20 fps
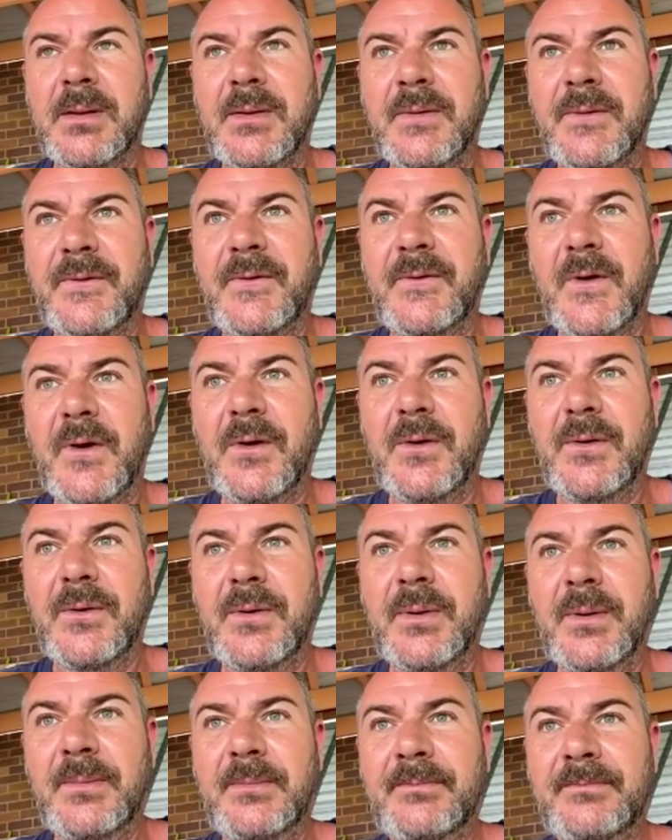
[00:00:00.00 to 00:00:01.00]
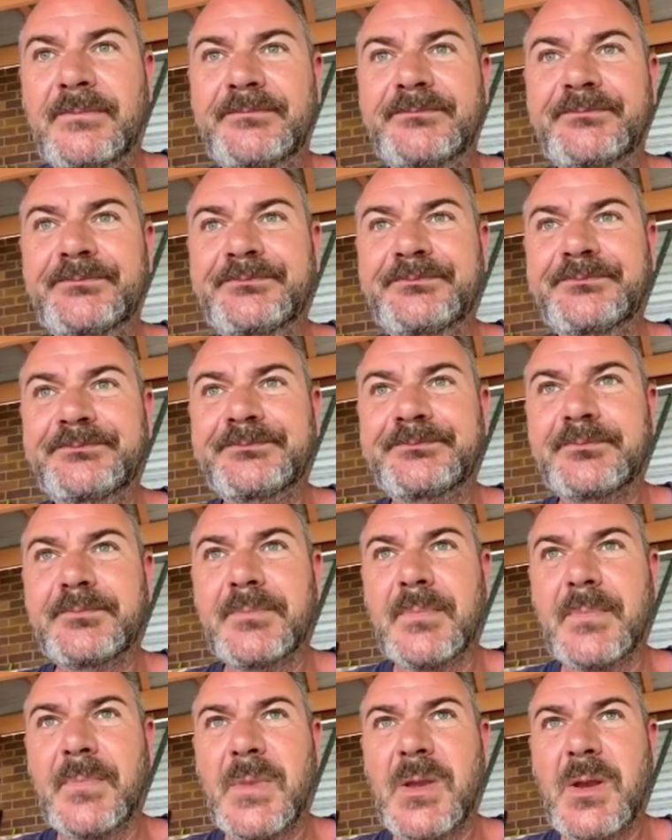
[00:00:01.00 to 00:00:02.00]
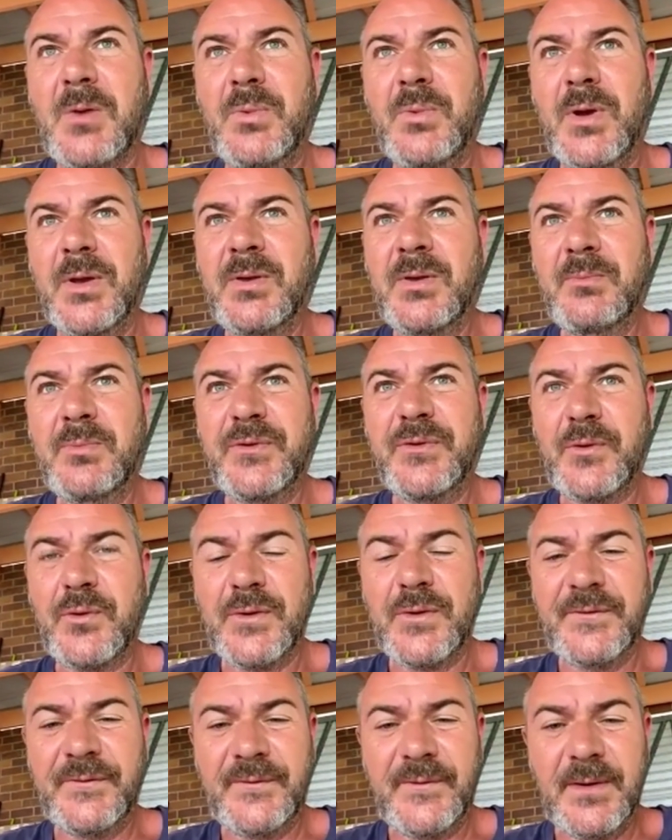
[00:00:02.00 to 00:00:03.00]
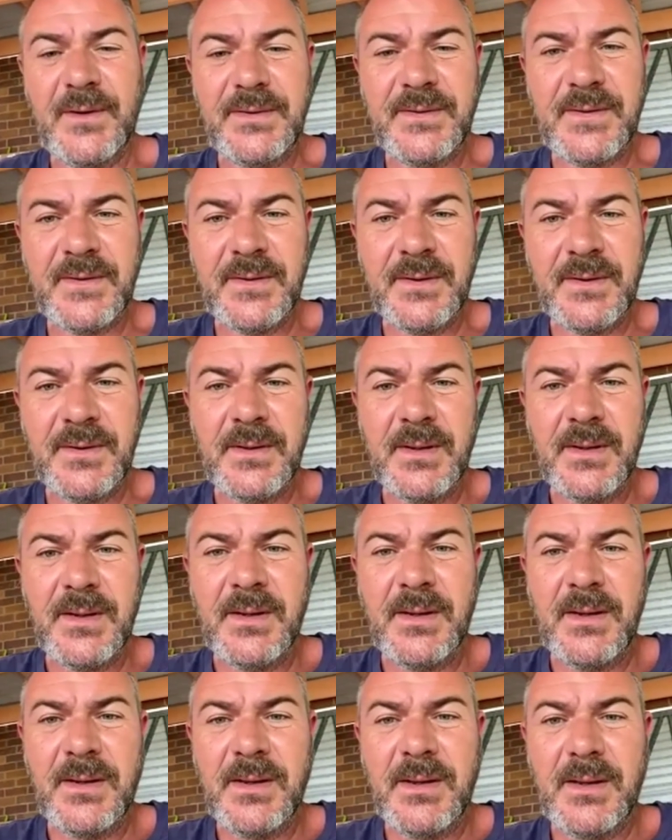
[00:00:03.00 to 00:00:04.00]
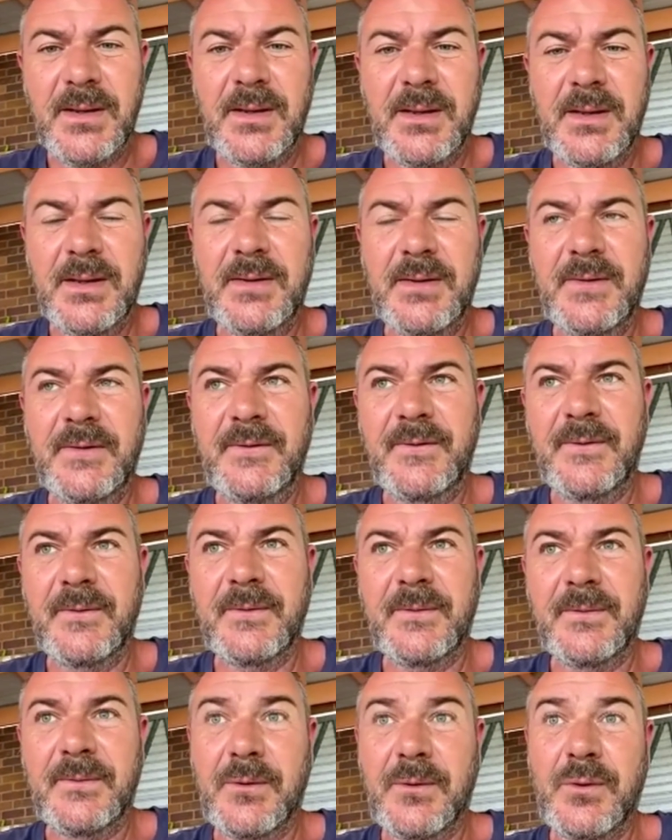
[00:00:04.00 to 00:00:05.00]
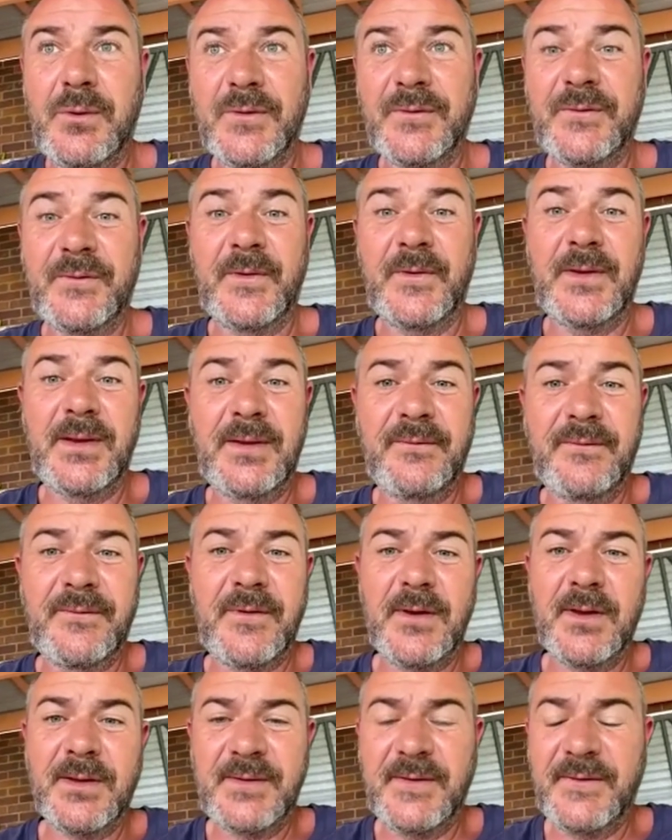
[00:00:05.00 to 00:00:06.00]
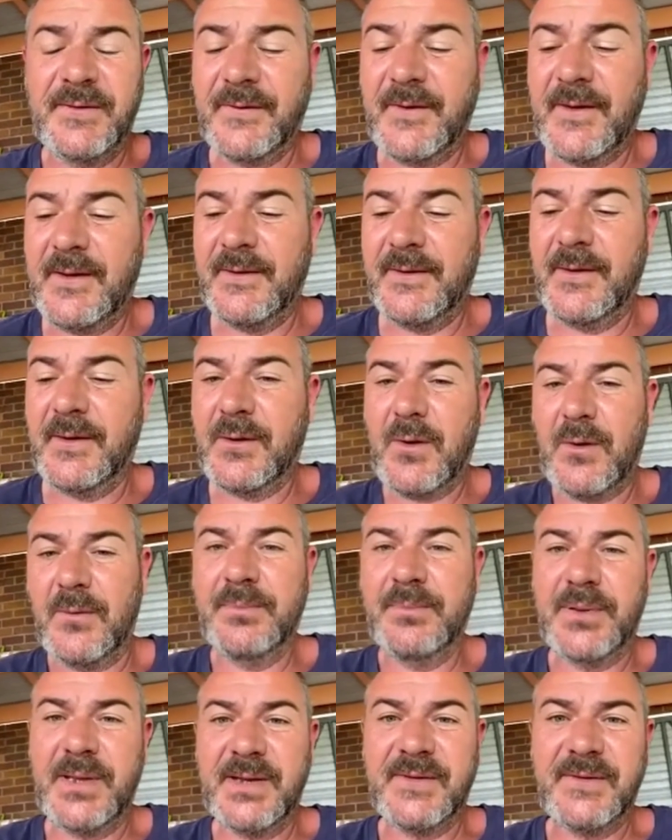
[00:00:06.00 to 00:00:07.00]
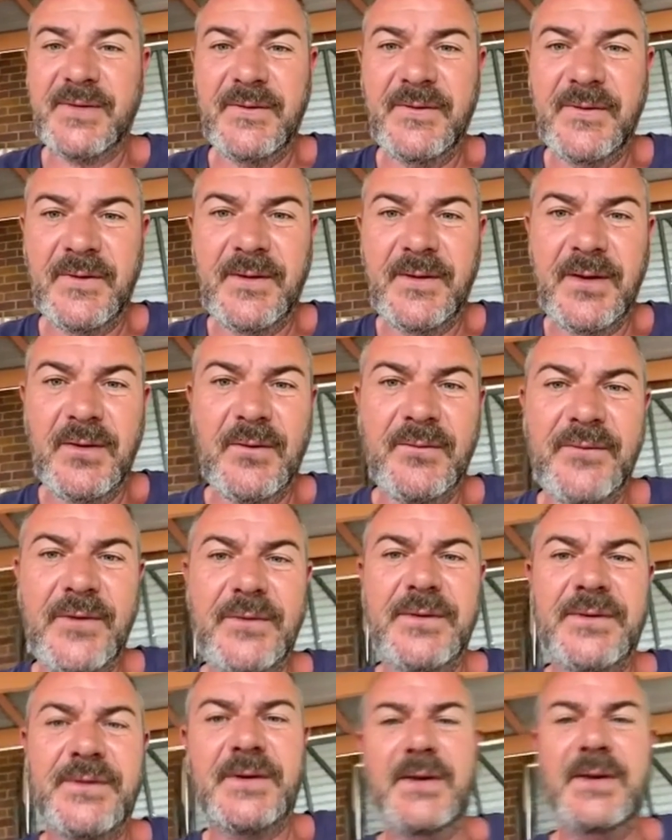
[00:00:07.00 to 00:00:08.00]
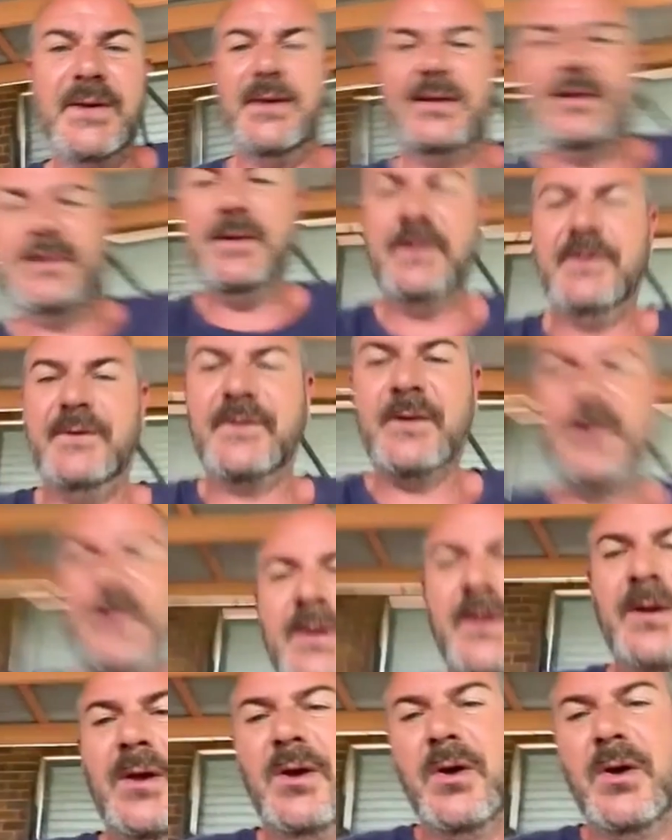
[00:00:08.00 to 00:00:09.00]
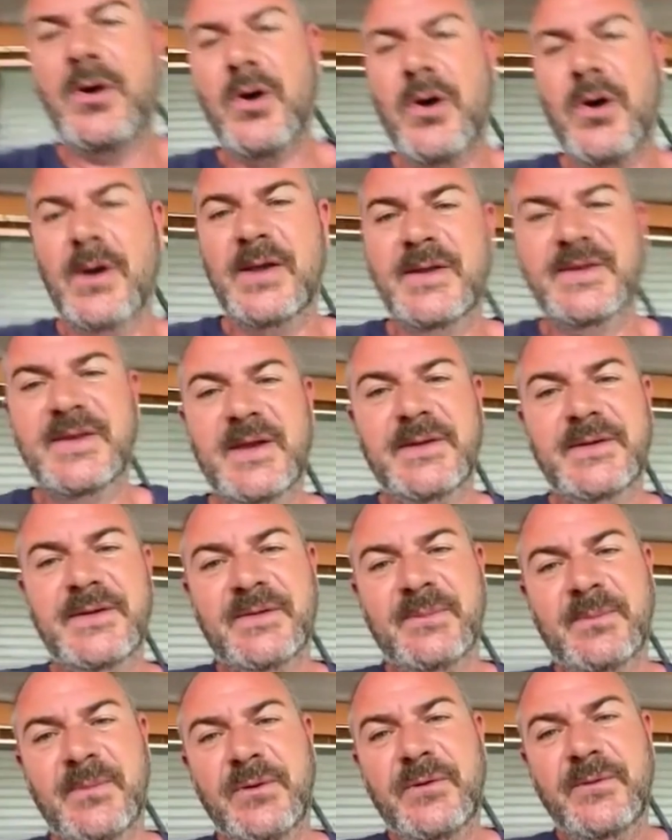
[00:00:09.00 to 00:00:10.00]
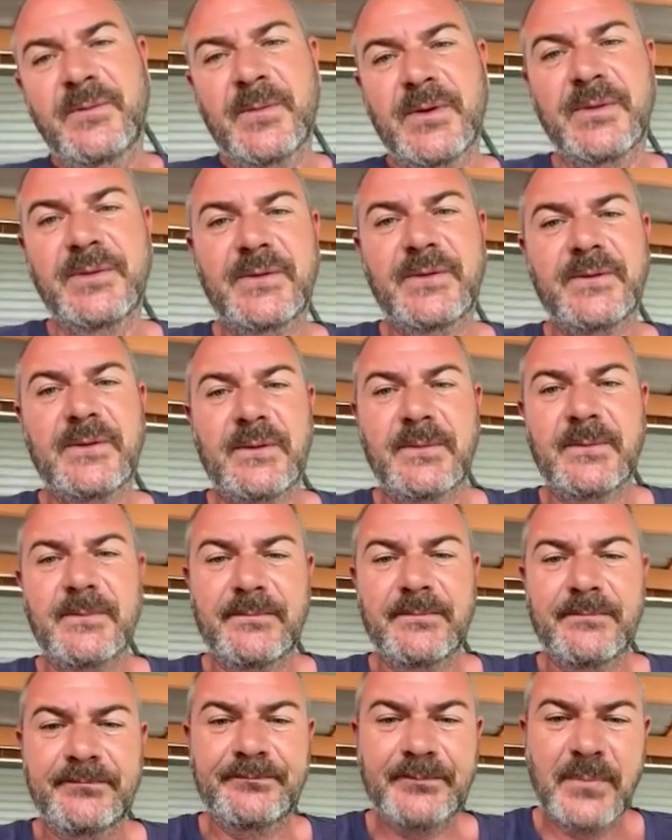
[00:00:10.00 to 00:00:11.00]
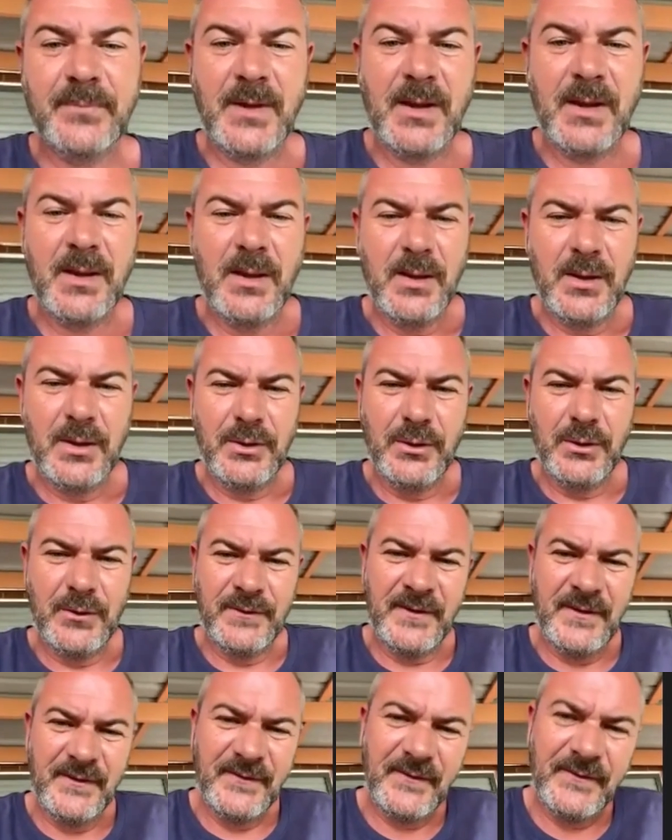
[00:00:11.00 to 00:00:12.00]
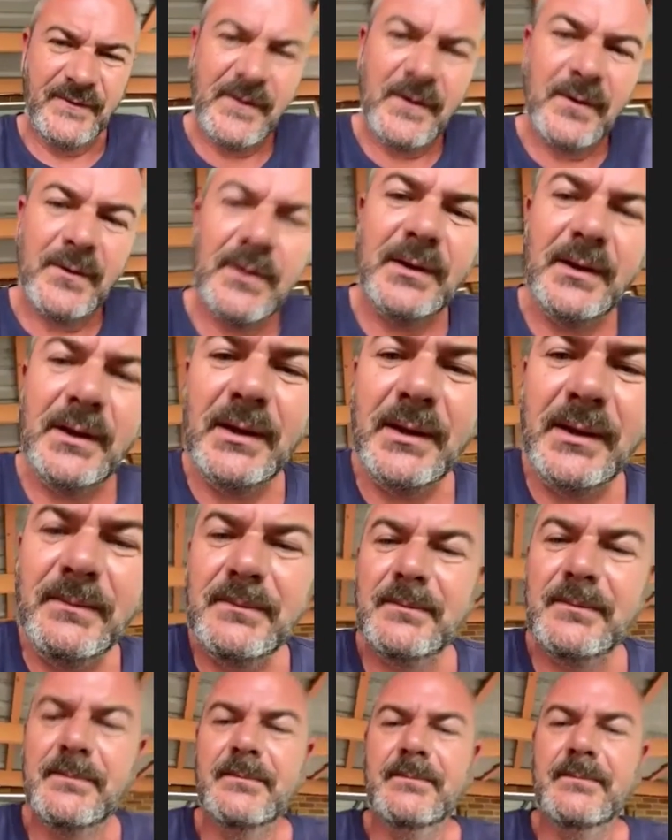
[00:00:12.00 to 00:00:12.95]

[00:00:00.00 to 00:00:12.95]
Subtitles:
So working with CrossFit, if you understand the complexity of it, is high intense movements, not necessarily